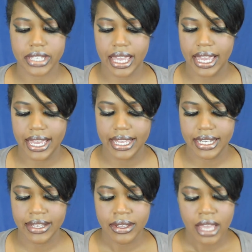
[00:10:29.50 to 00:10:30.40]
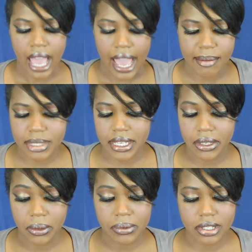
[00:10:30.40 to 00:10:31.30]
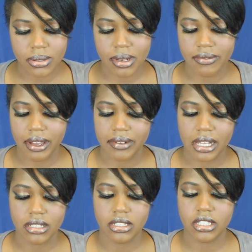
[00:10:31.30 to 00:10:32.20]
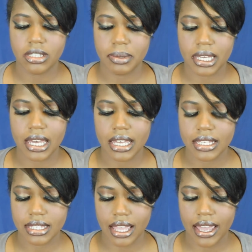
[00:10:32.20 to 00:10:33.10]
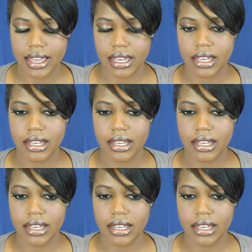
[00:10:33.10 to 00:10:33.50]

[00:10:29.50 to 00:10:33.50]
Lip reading: And I'm saying only $25 just because, like,